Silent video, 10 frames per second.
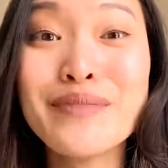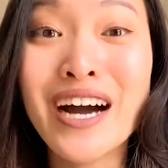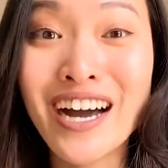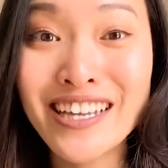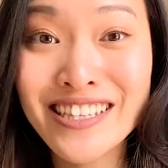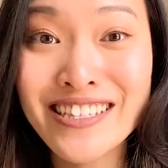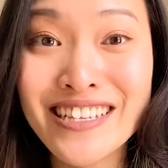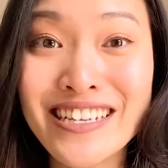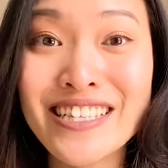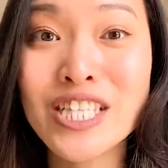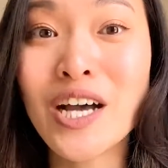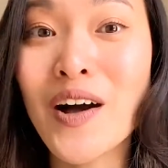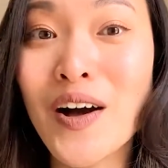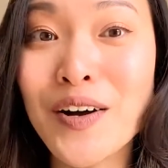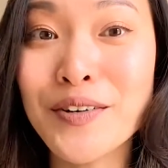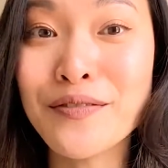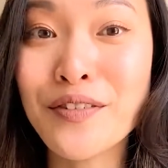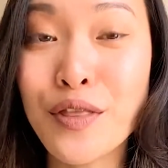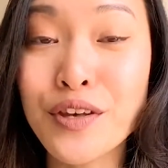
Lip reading: of behind the scenes of